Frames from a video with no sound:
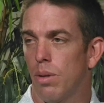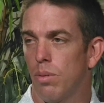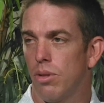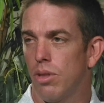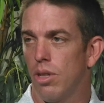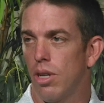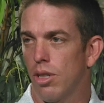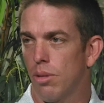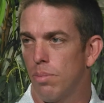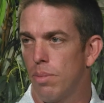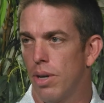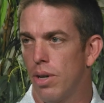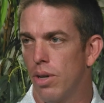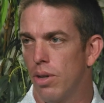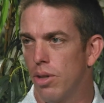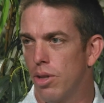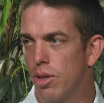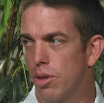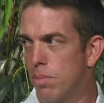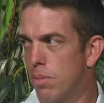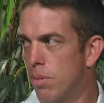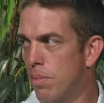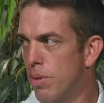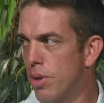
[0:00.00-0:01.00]
talked about earlier,
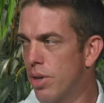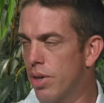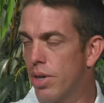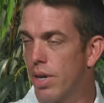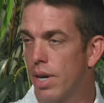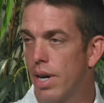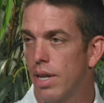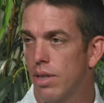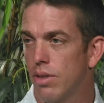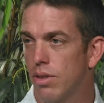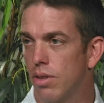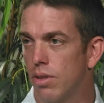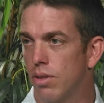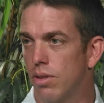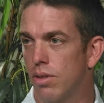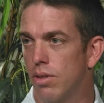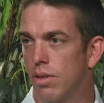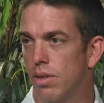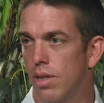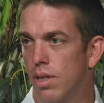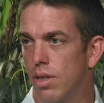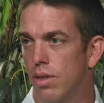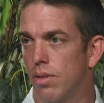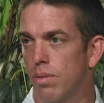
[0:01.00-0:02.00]
the Bermuda grass
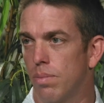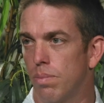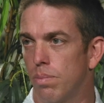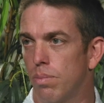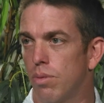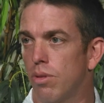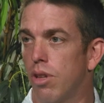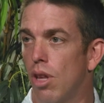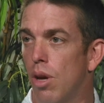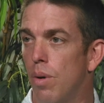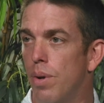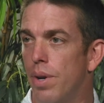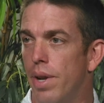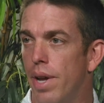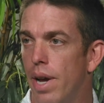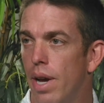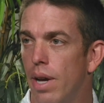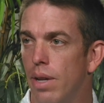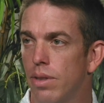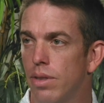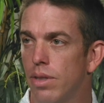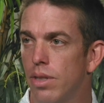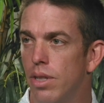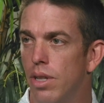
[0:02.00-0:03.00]
is slowing
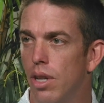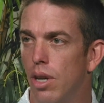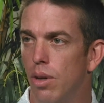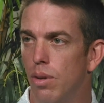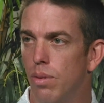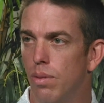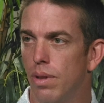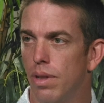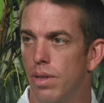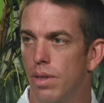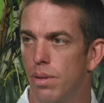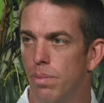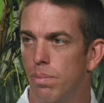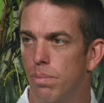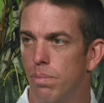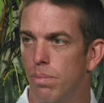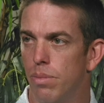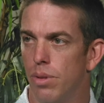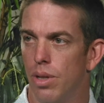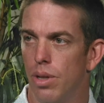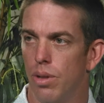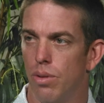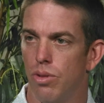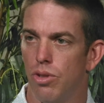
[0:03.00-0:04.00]
down. In
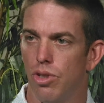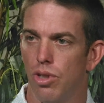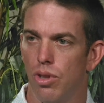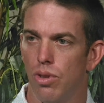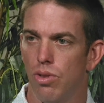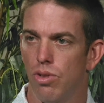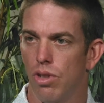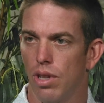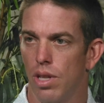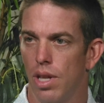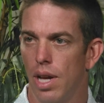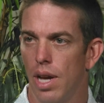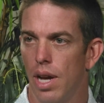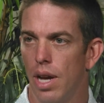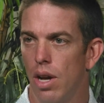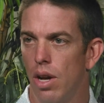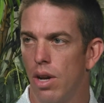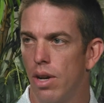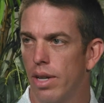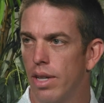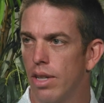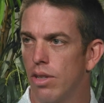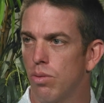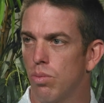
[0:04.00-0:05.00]
the June, July,
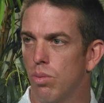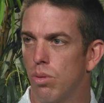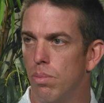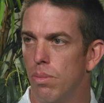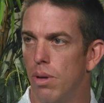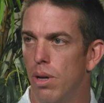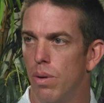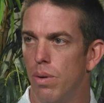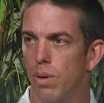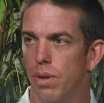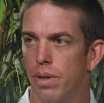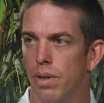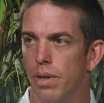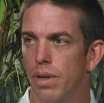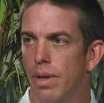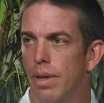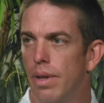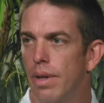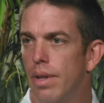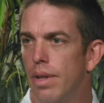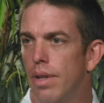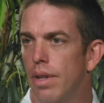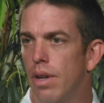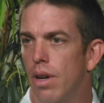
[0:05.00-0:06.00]
August, we're mowing
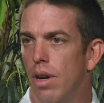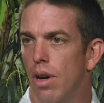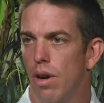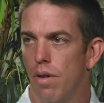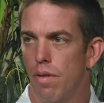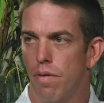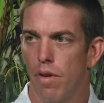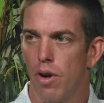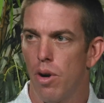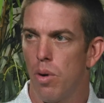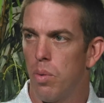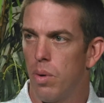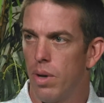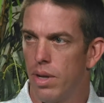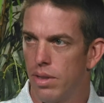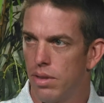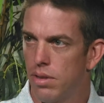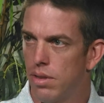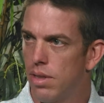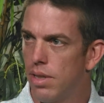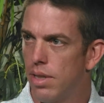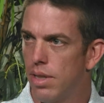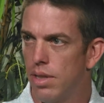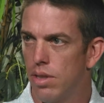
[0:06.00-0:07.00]
our fairways,
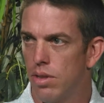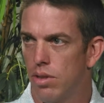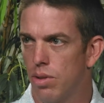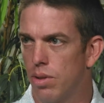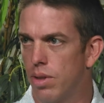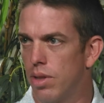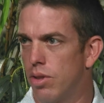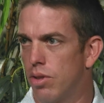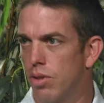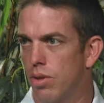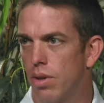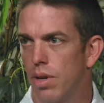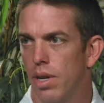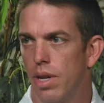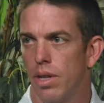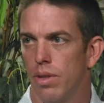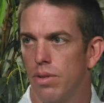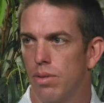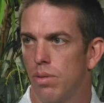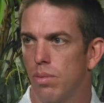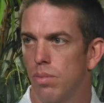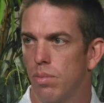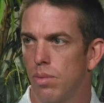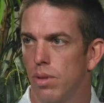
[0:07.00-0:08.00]
tees, green
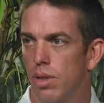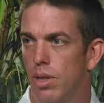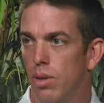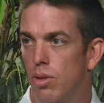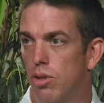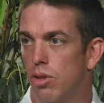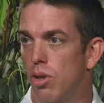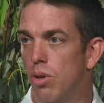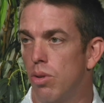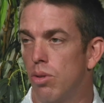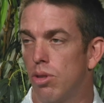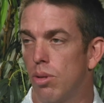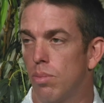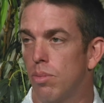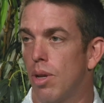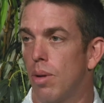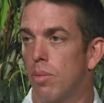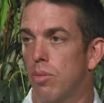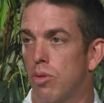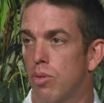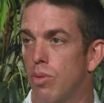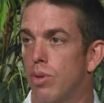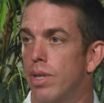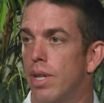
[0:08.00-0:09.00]
surrounds, 2, sometimes
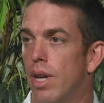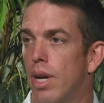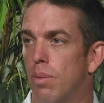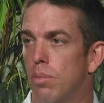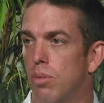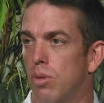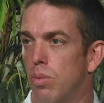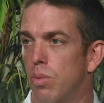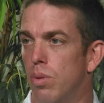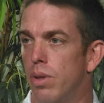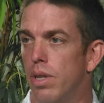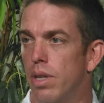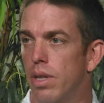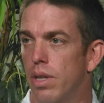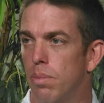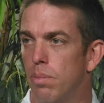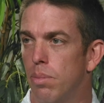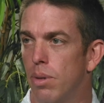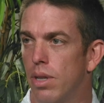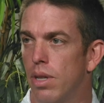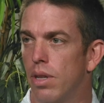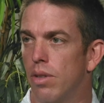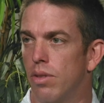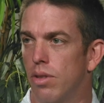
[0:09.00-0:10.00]
3 times a week
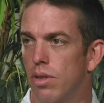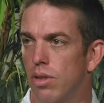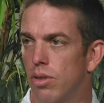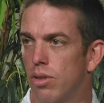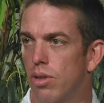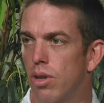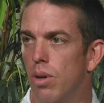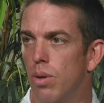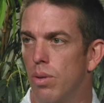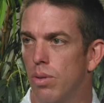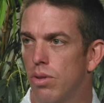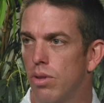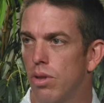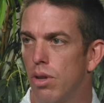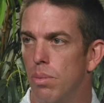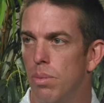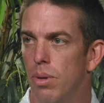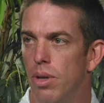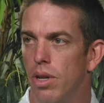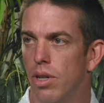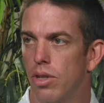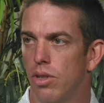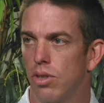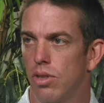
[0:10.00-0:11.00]
because it is growing so
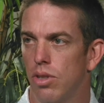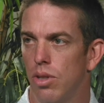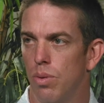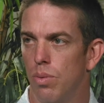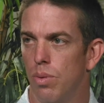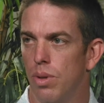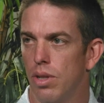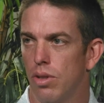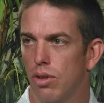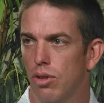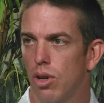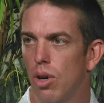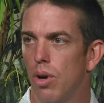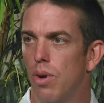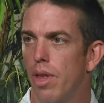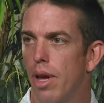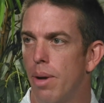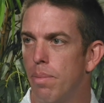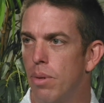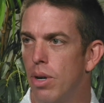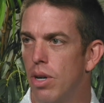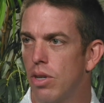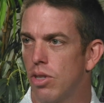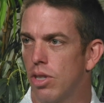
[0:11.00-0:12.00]
much. So when it's growing that
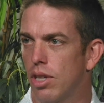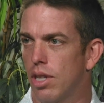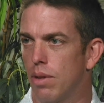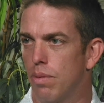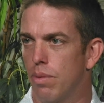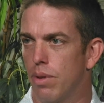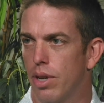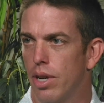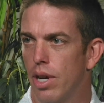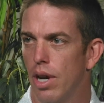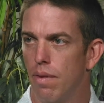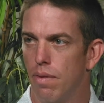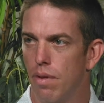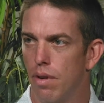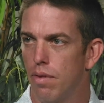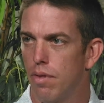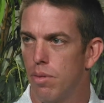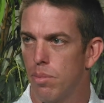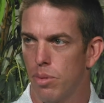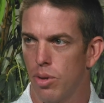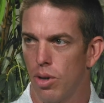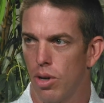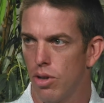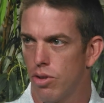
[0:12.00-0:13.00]
much, it can recover from
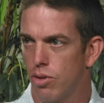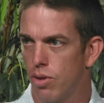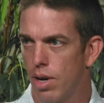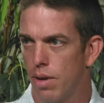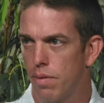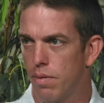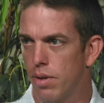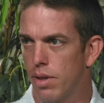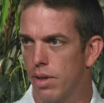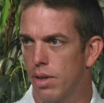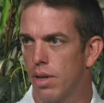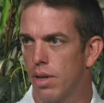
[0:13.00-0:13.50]
cart traffic